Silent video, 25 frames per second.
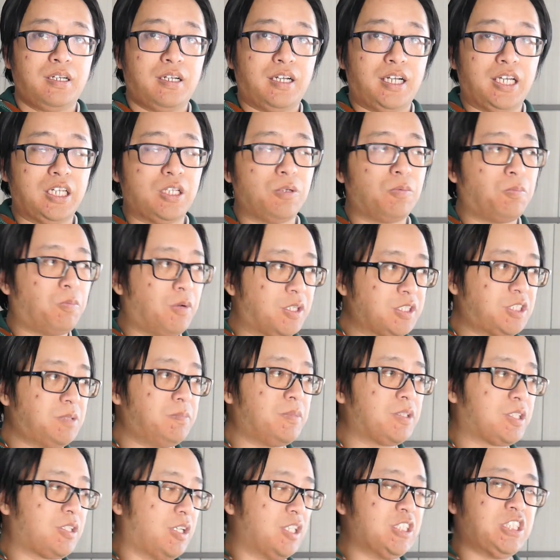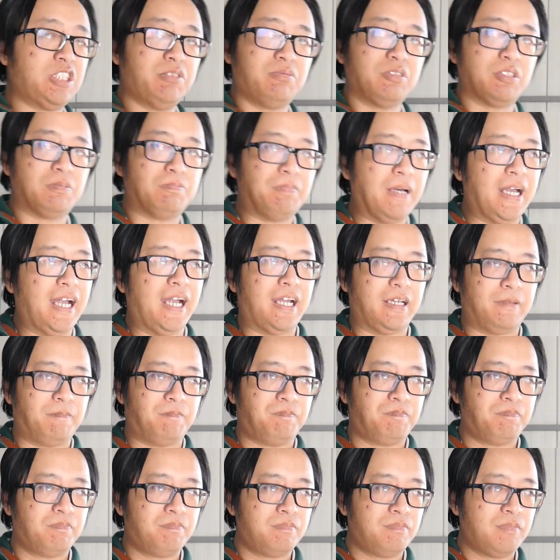And it wasn't because he was bad.
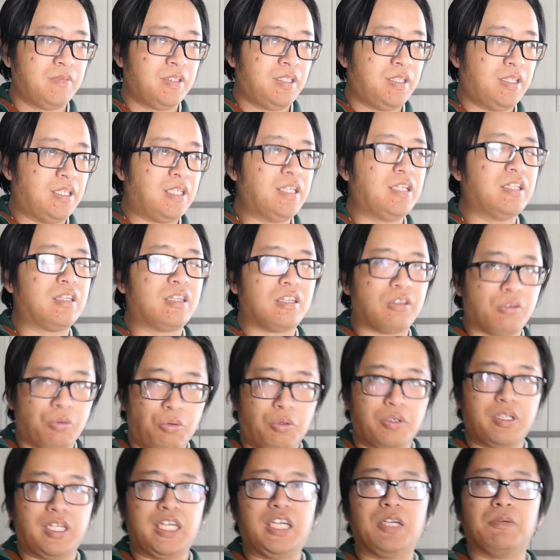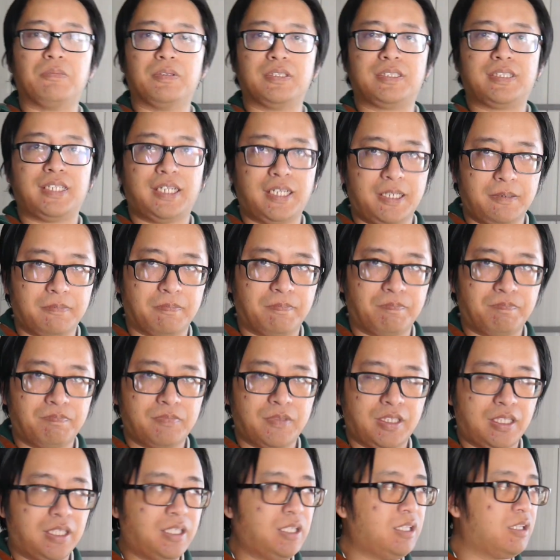He thought it was him.
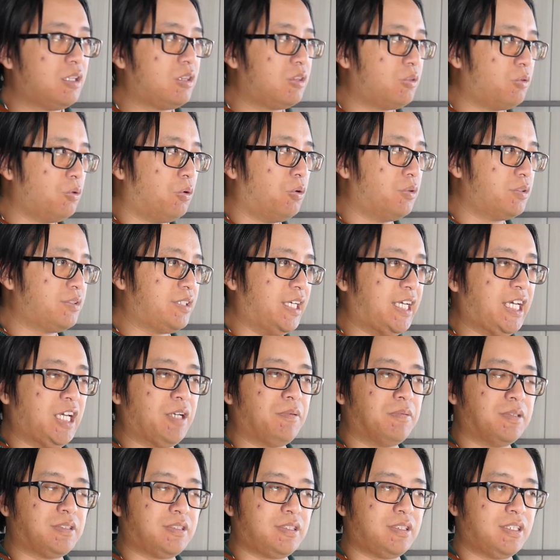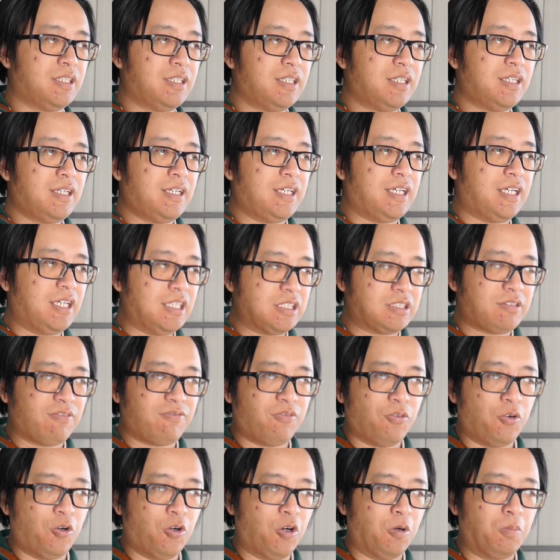He thought that it was his
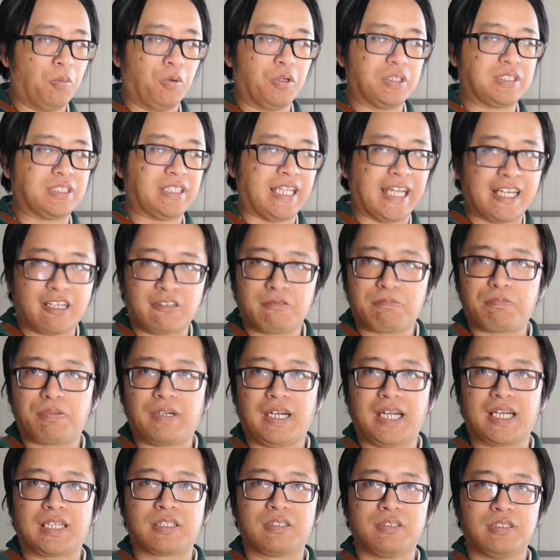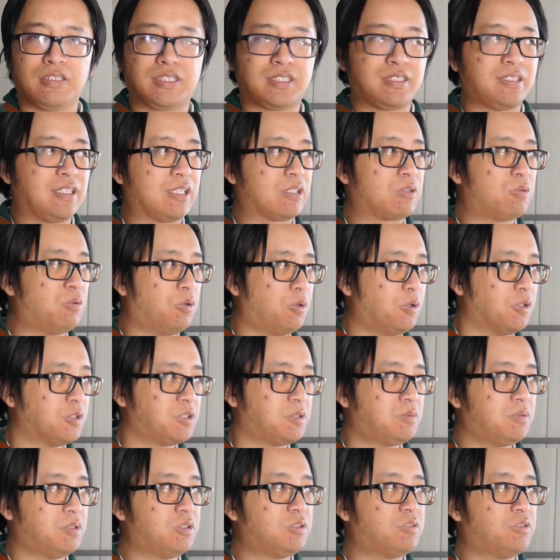form or his lack of practice that
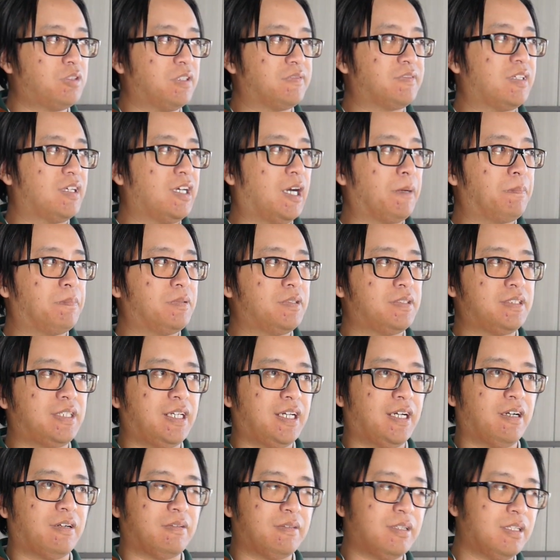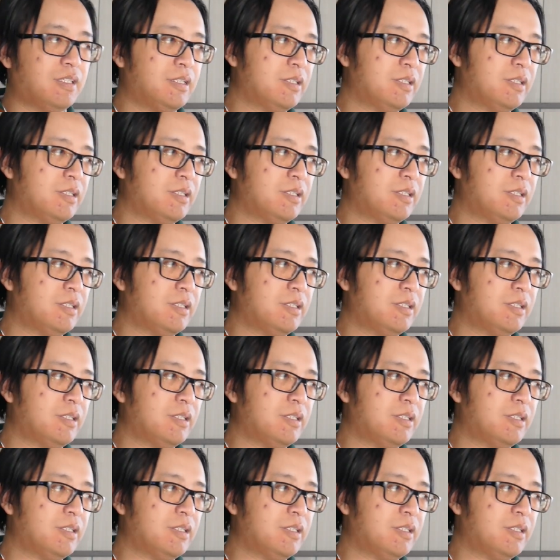caused him to drift up and down.